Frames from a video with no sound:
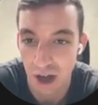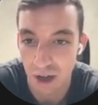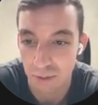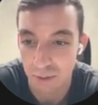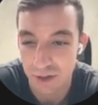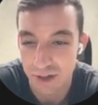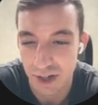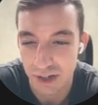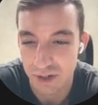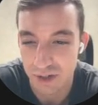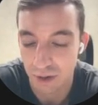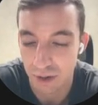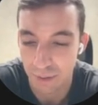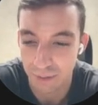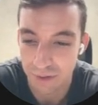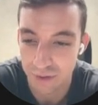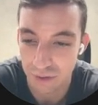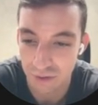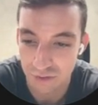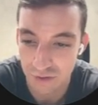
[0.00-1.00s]
We tend to work
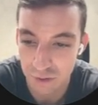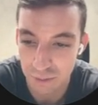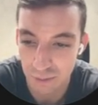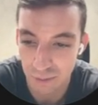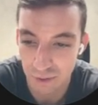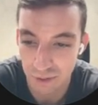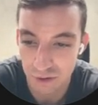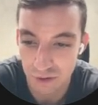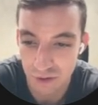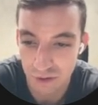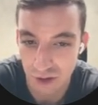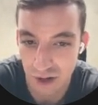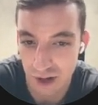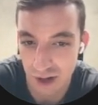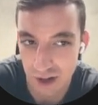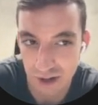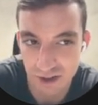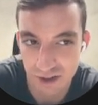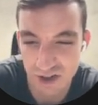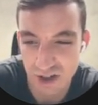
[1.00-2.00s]
with sort
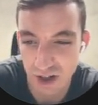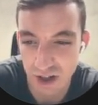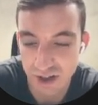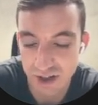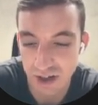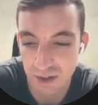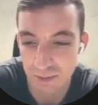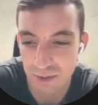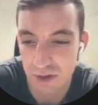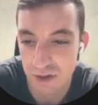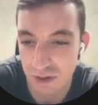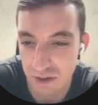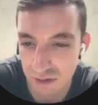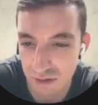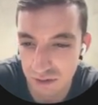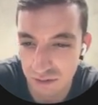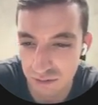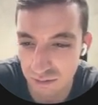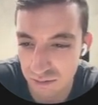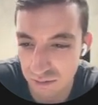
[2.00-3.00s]
of startups
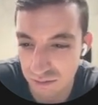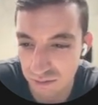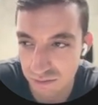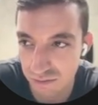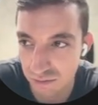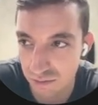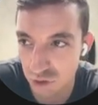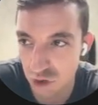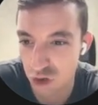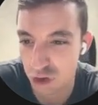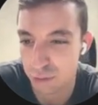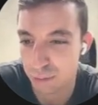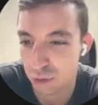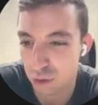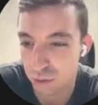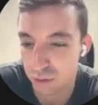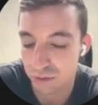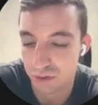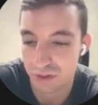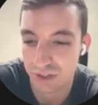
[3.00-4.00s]
to
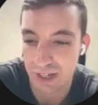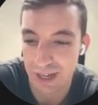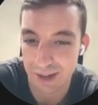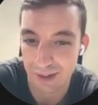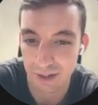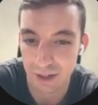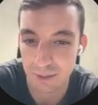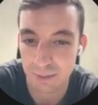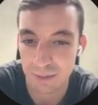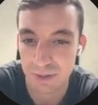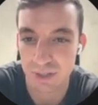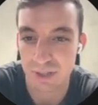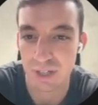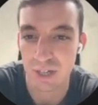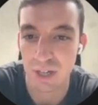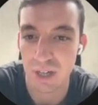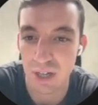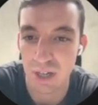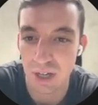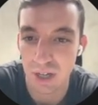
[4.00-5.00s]
small scale ups.
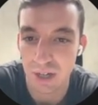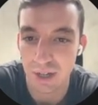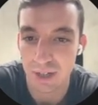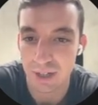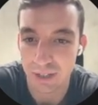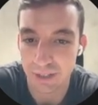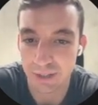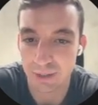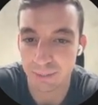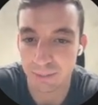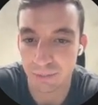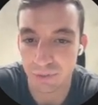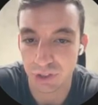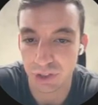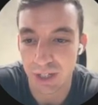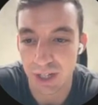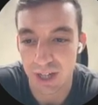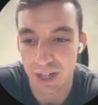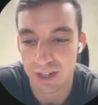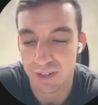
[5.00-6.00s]

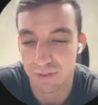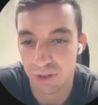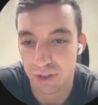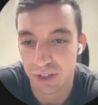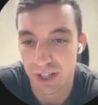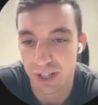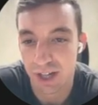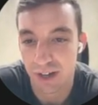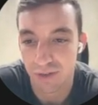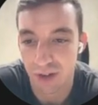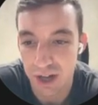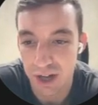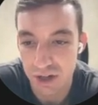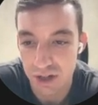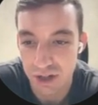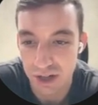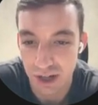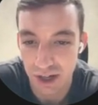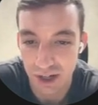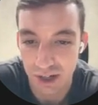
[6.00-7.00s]
So yeah, if you're in that range,
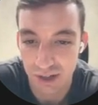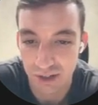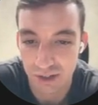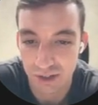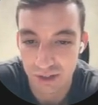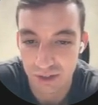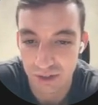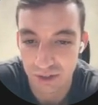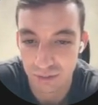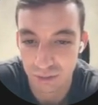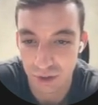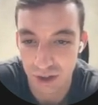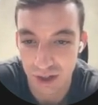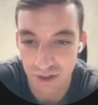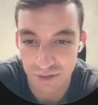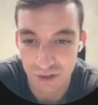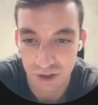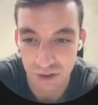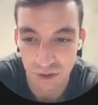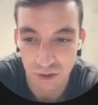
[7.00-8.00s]
then we'd
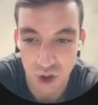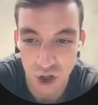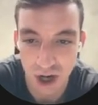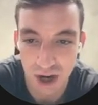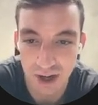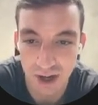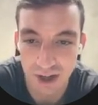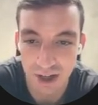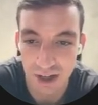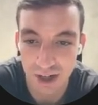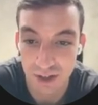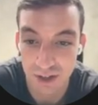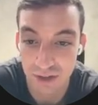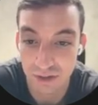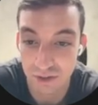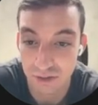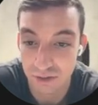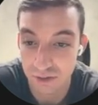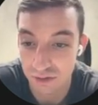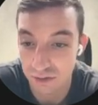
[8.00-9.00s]
love to chat, and
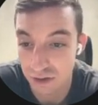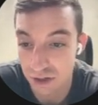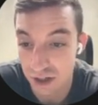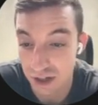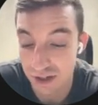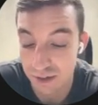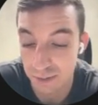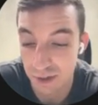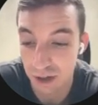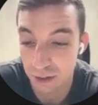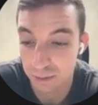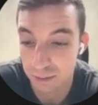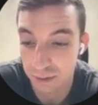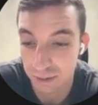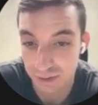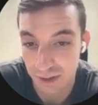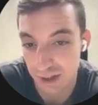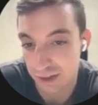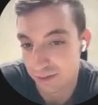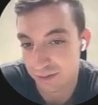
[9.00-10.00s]
you need some help,
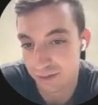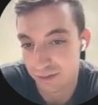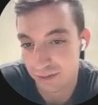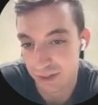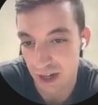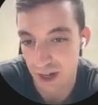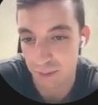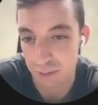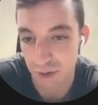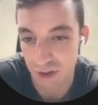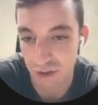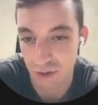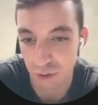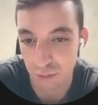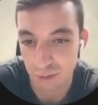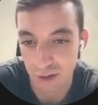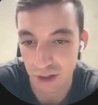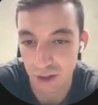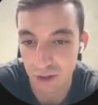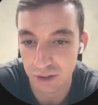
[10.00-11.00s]
then yeah, book a
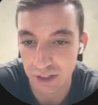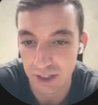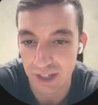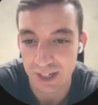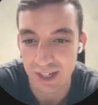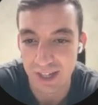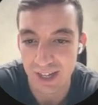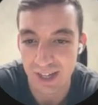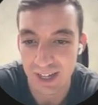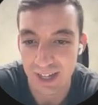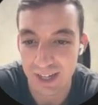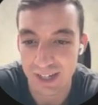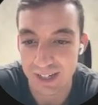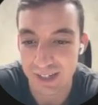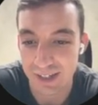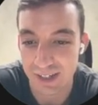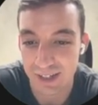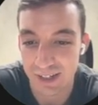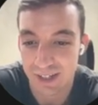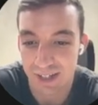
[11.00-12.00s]
call below, and
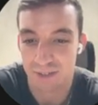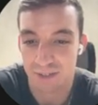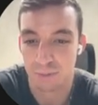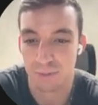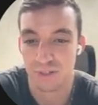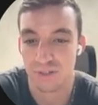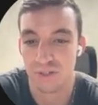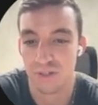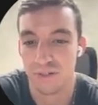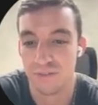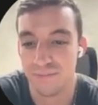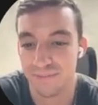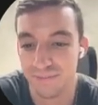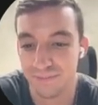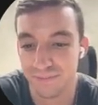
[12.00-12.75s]
yeah, speak soon.